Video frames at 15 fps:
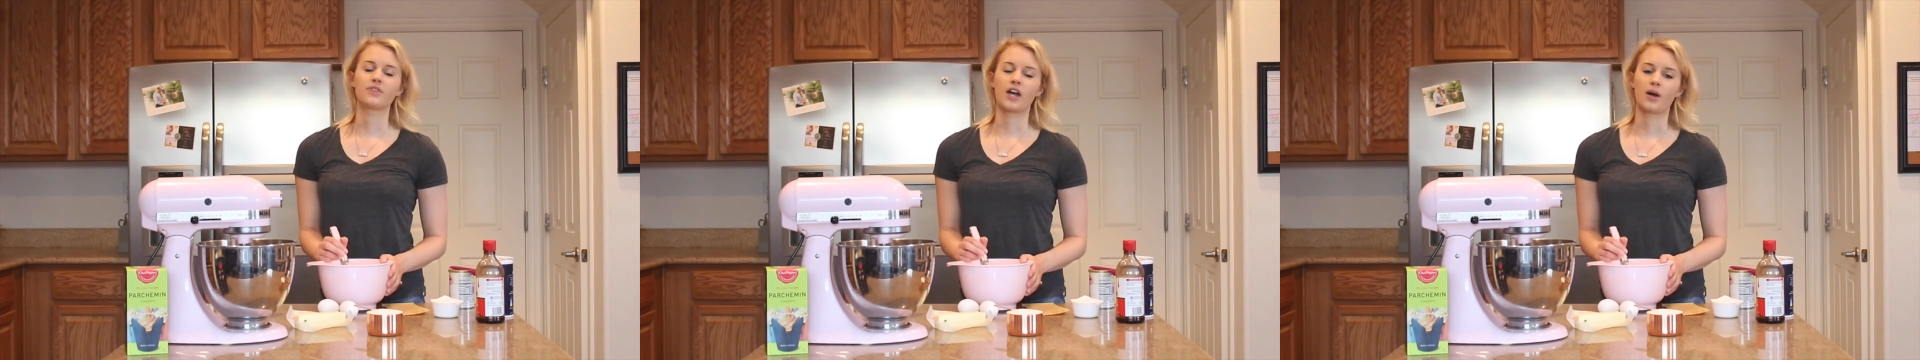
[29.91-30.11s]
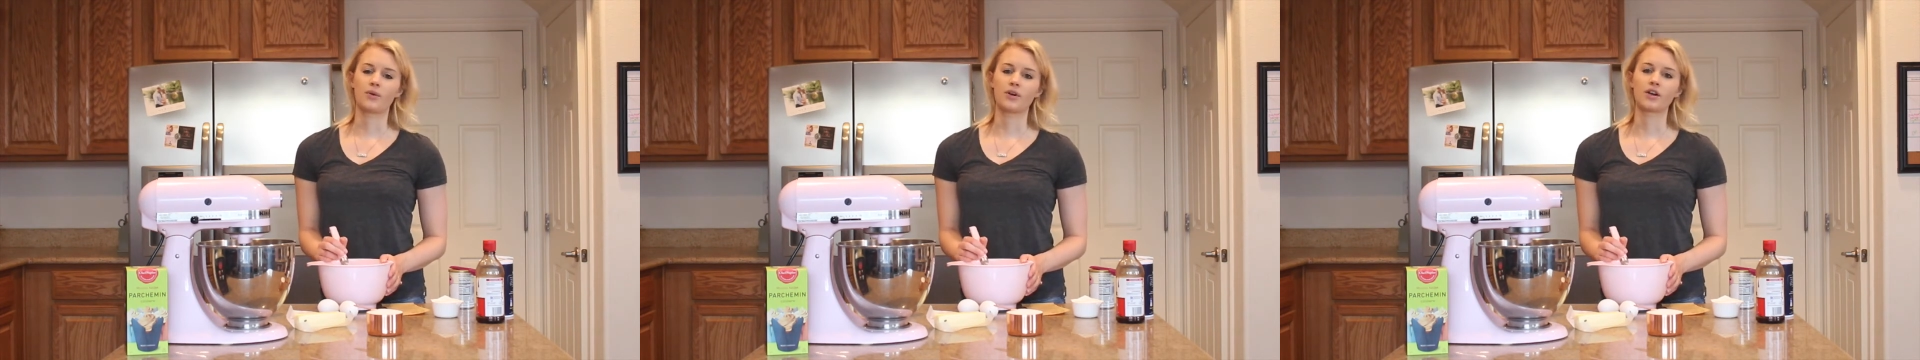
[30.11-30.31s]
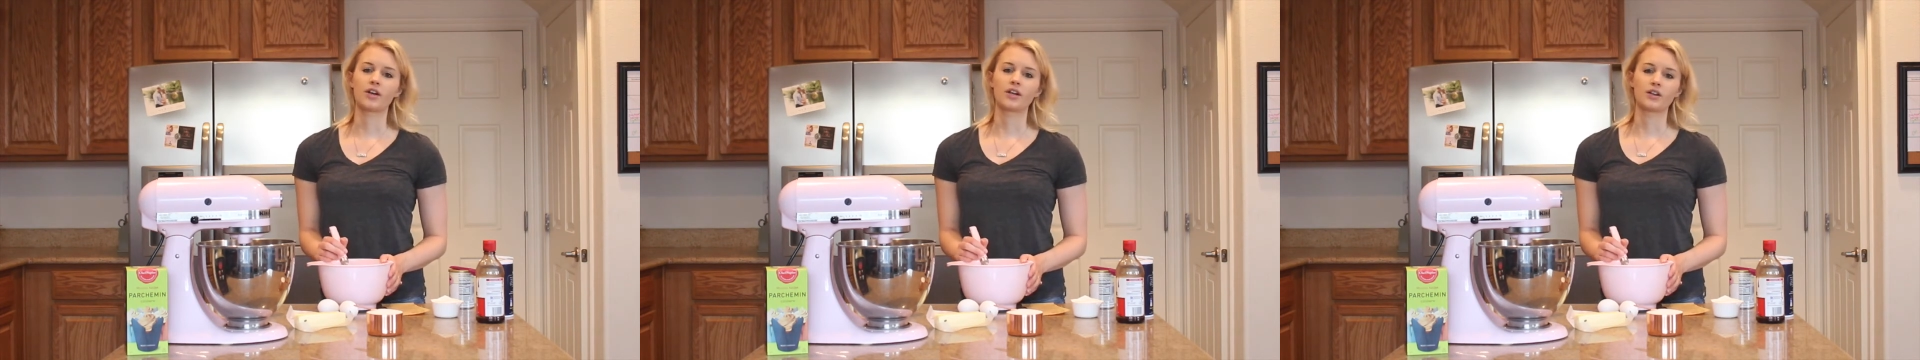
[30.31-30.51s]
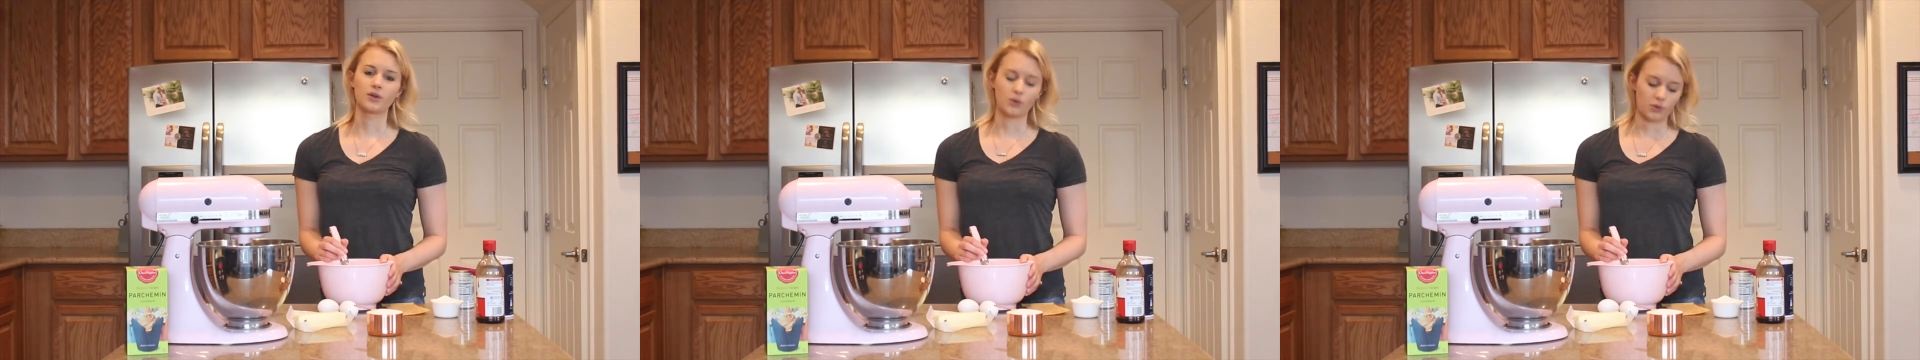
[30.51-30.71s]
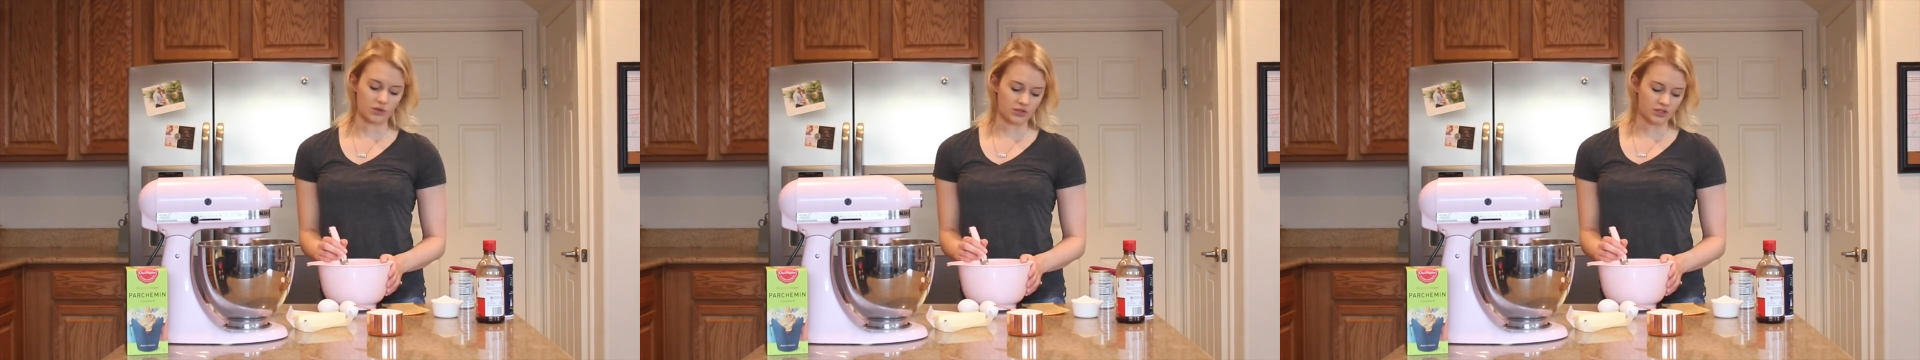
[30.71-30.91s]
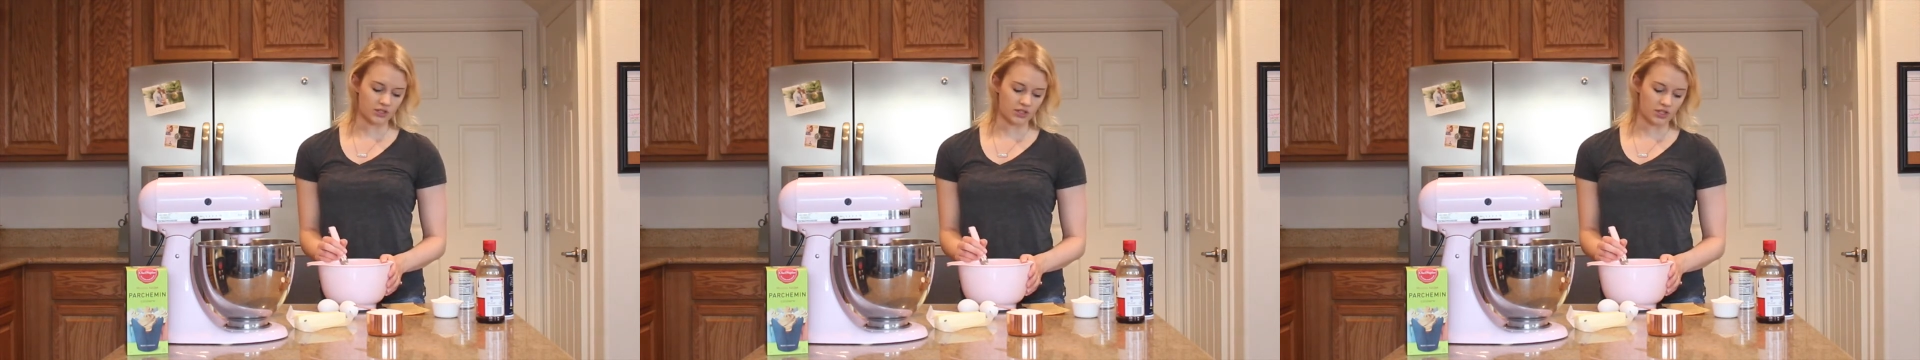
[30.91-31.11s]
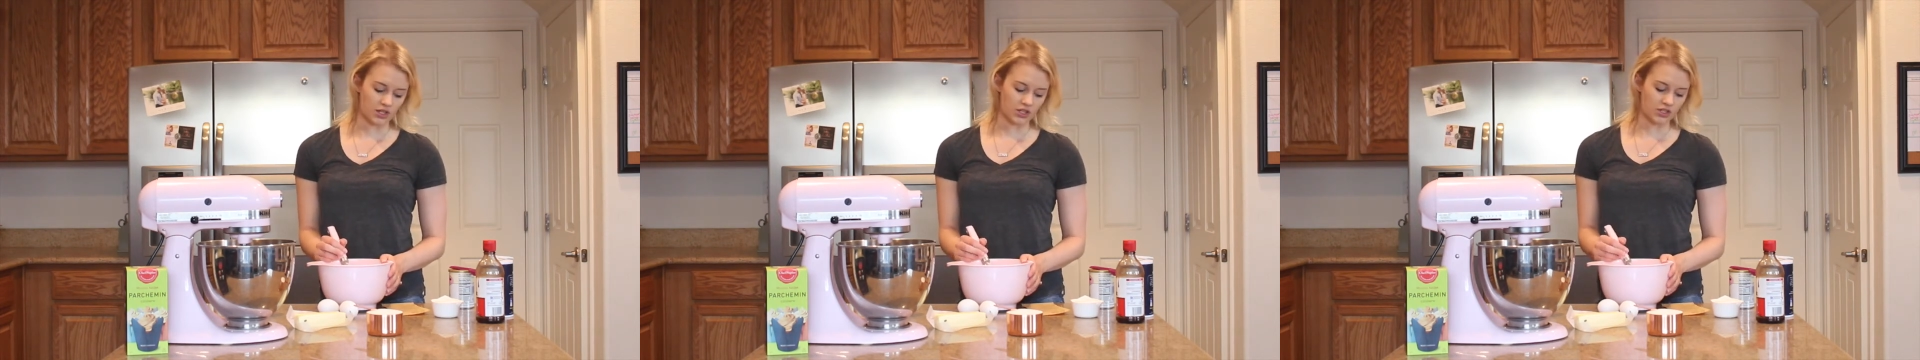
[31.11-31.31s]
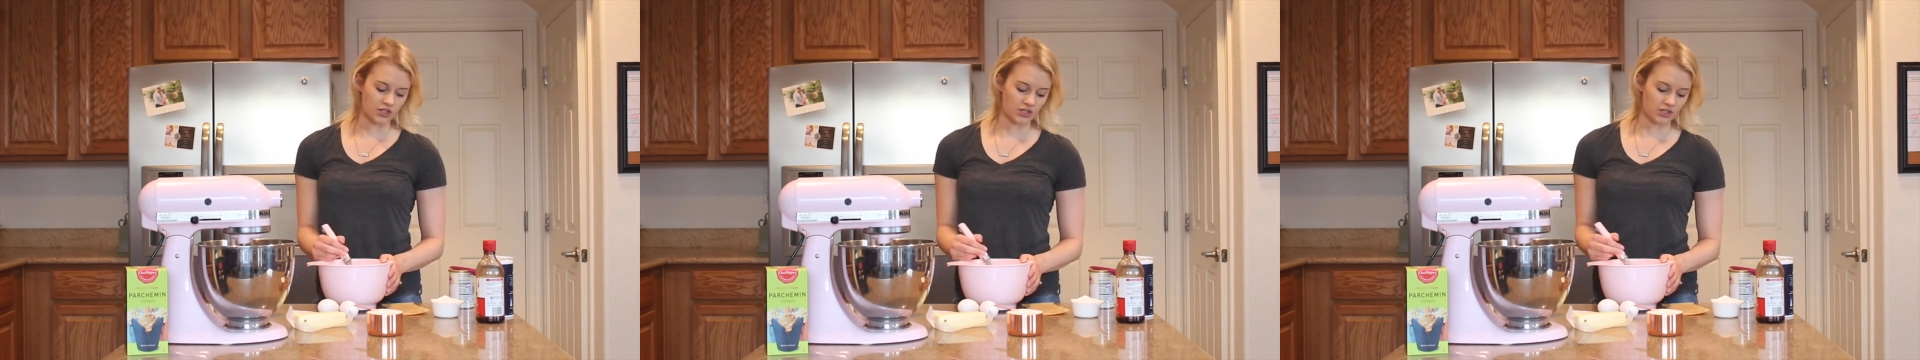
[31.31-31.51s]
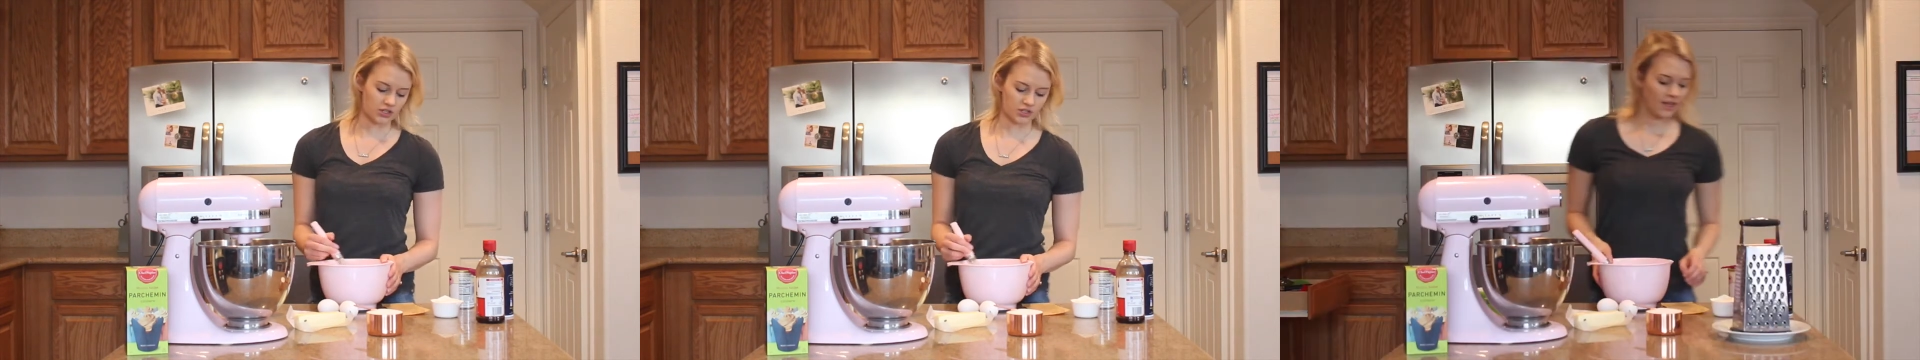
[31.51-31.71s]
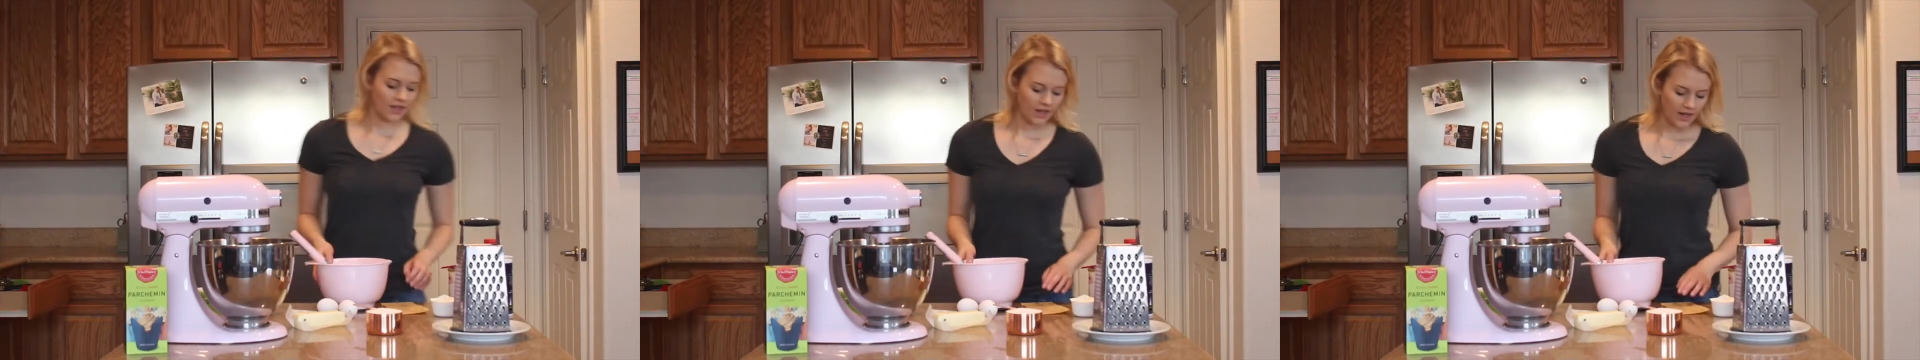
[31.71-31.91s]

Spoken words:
flour and cornstarch.